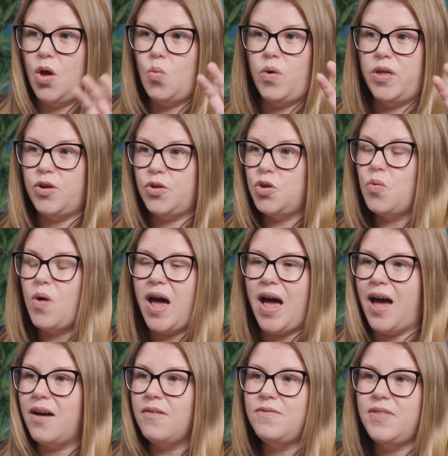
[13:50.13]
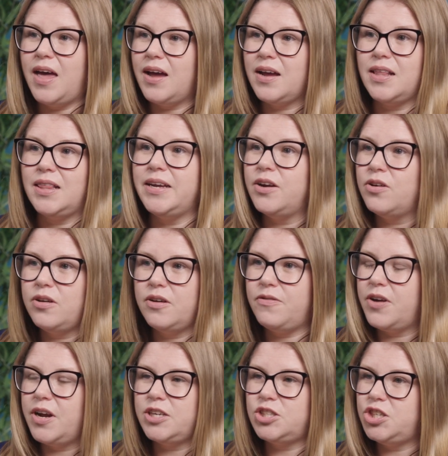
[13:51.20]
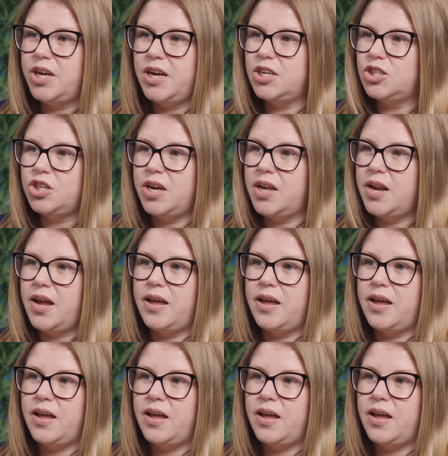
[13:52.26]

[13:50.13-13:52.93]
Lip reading: whether you have that clear differentiation